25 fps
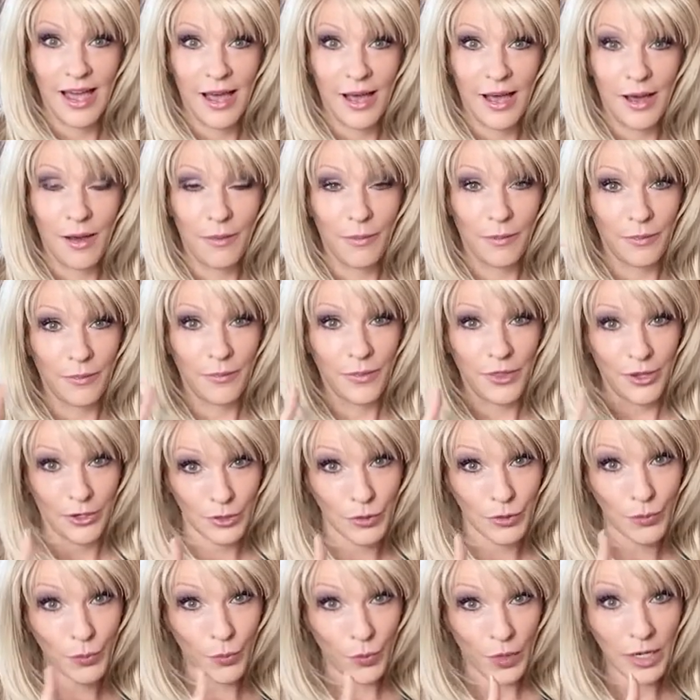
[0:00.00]

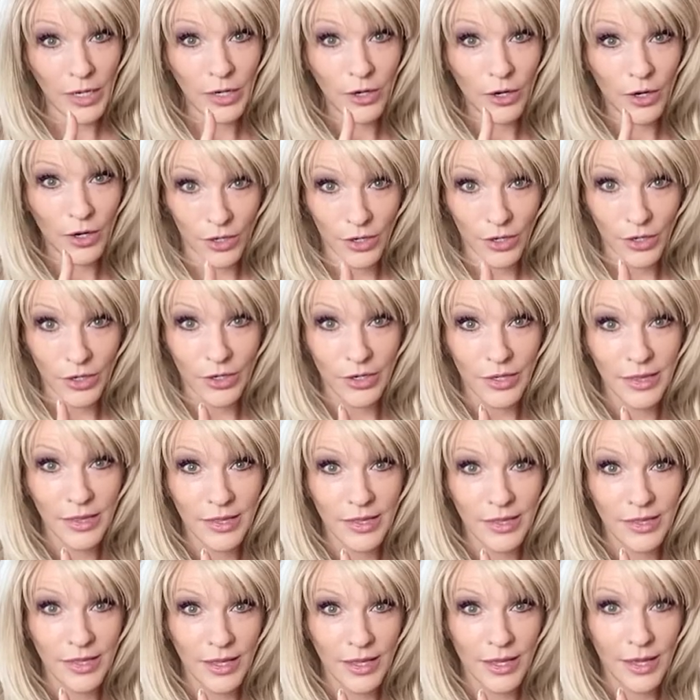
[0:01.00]
There's one
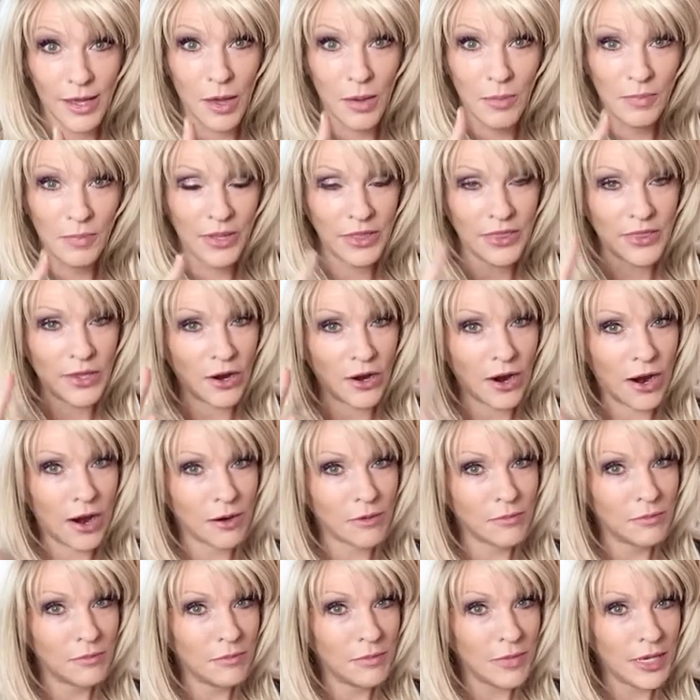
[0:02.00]
earth, but there are
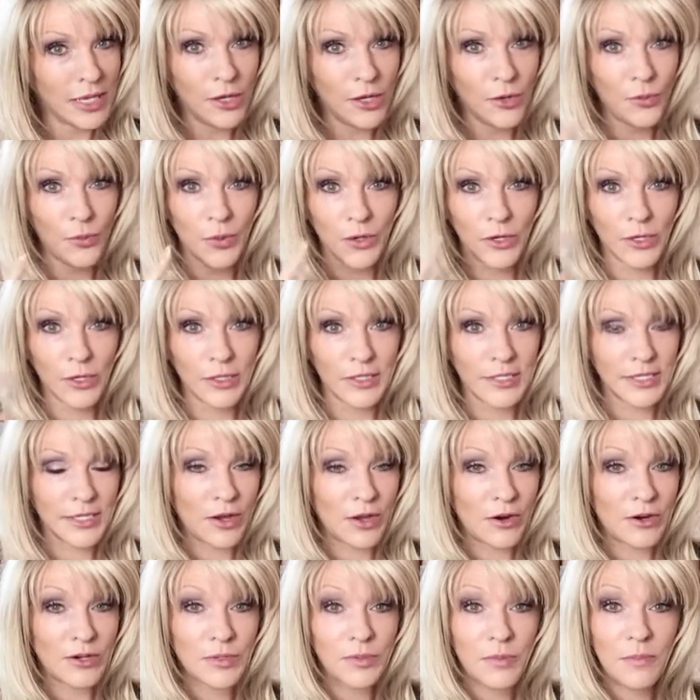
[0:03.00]
many worlds.
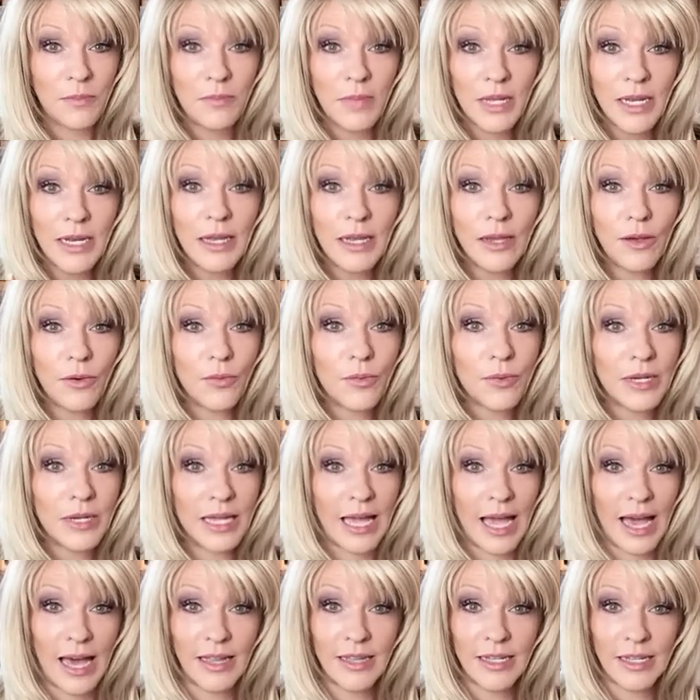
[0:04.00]
There's many
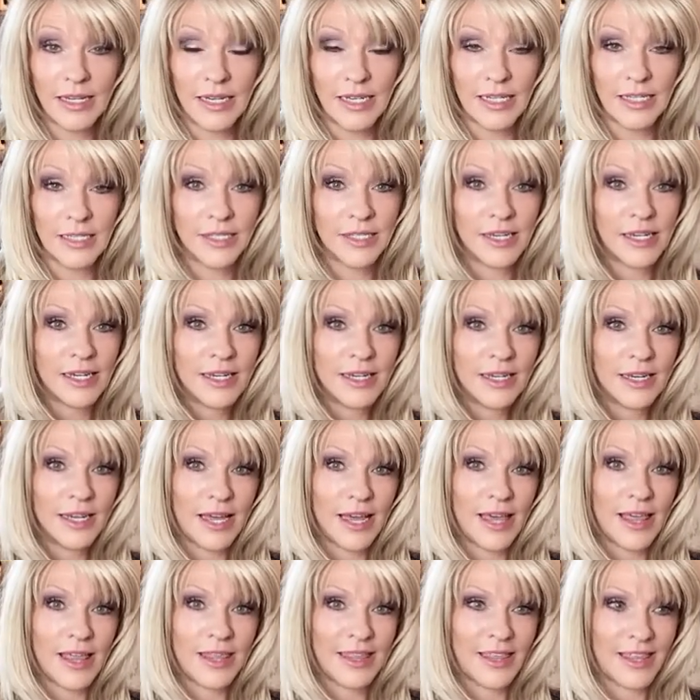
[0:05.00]
realities
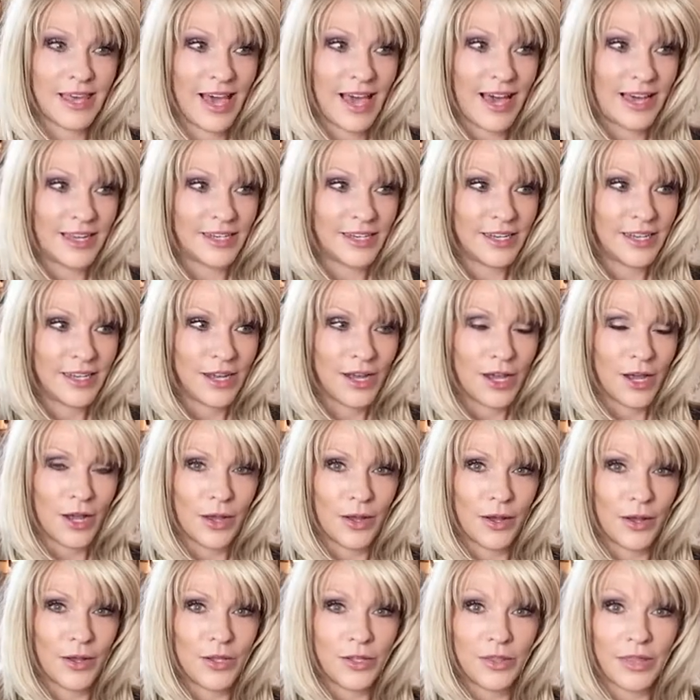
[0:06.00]
that
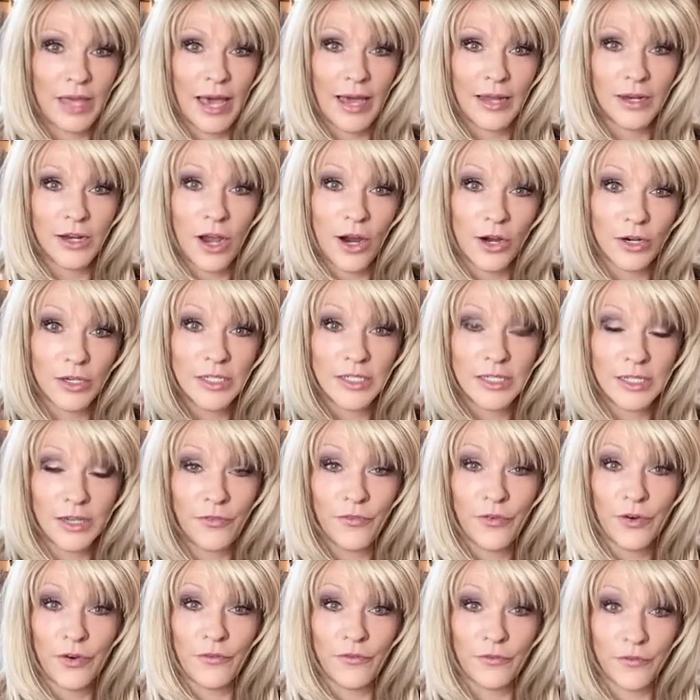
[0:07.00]
are
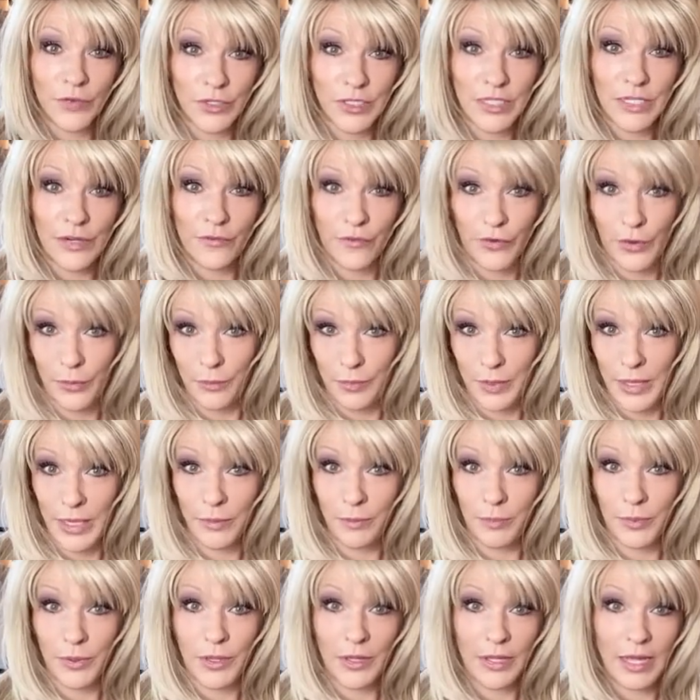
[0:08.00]
different for different
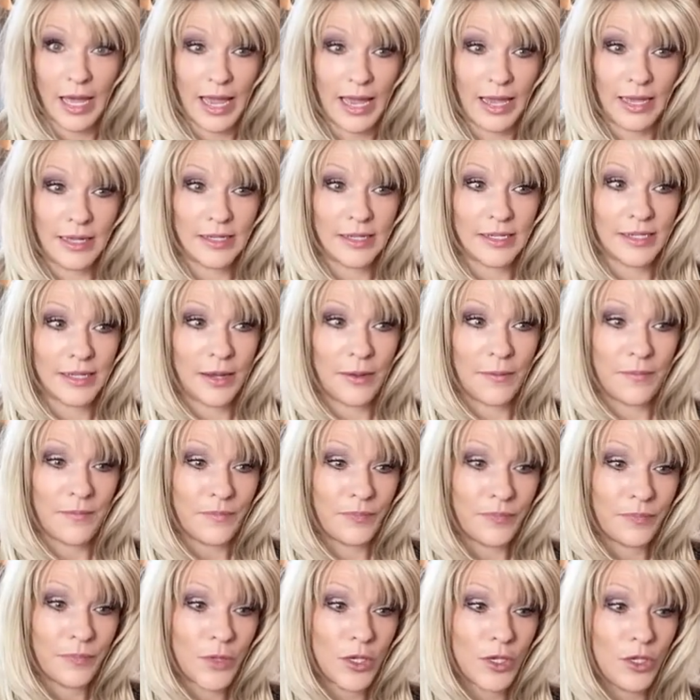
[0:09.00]
people, and
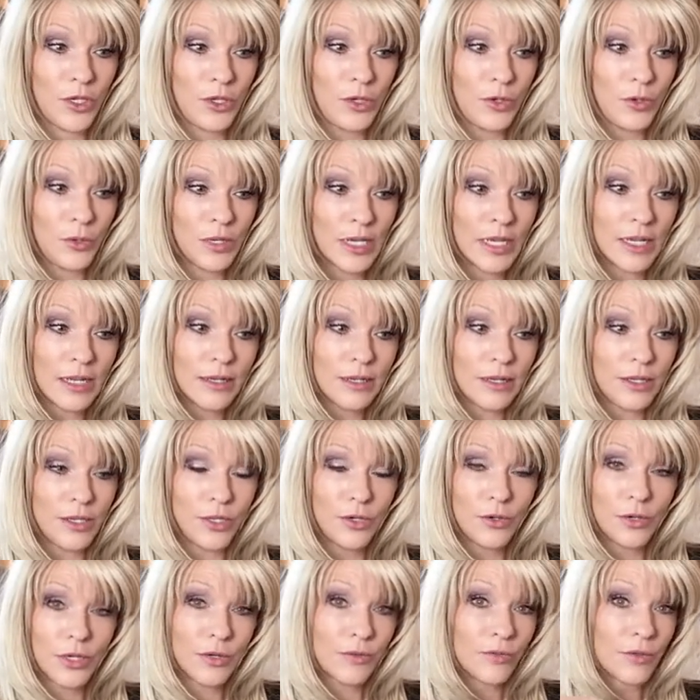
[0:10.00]
you
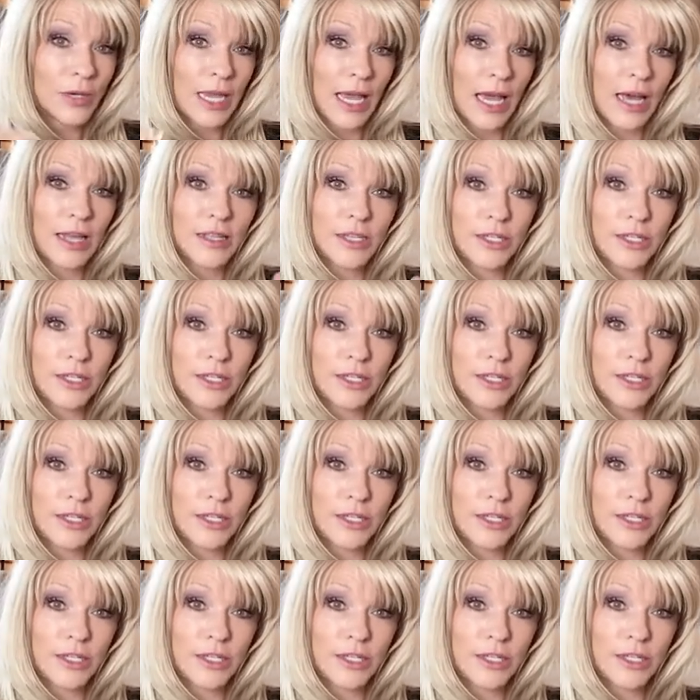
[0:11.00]
can reality